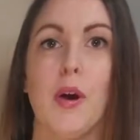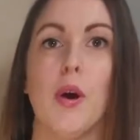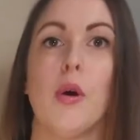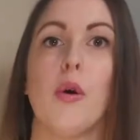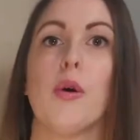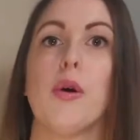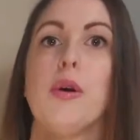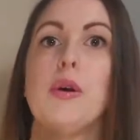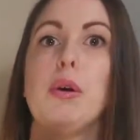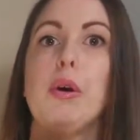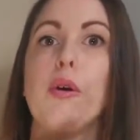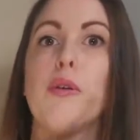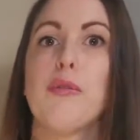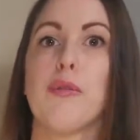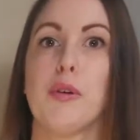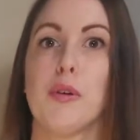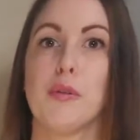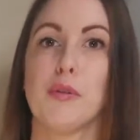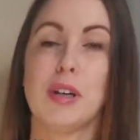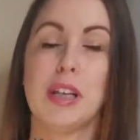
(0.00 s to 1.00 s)
Or you go
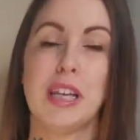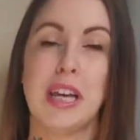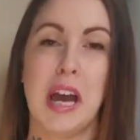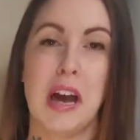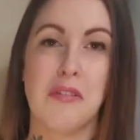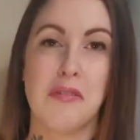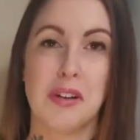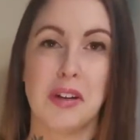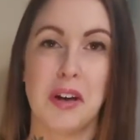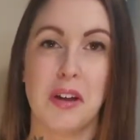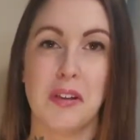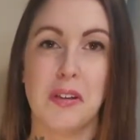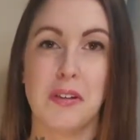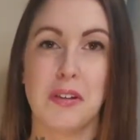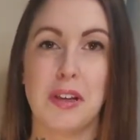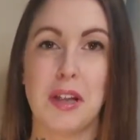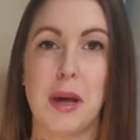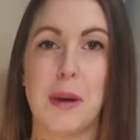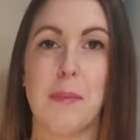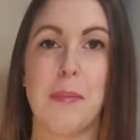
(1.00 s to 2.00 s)
for a really heavy
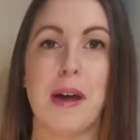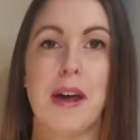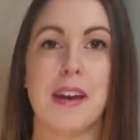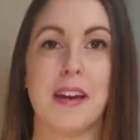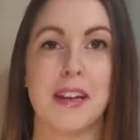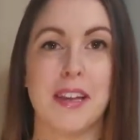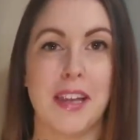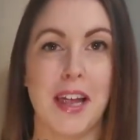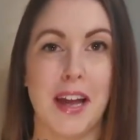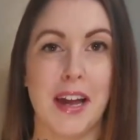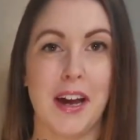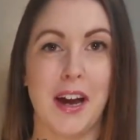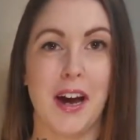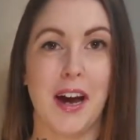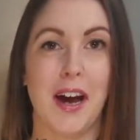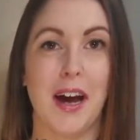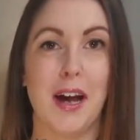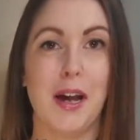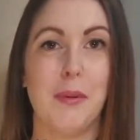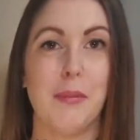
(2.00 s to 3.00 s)
colored lip and a light
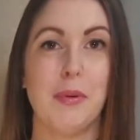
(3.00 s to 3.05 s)
eye.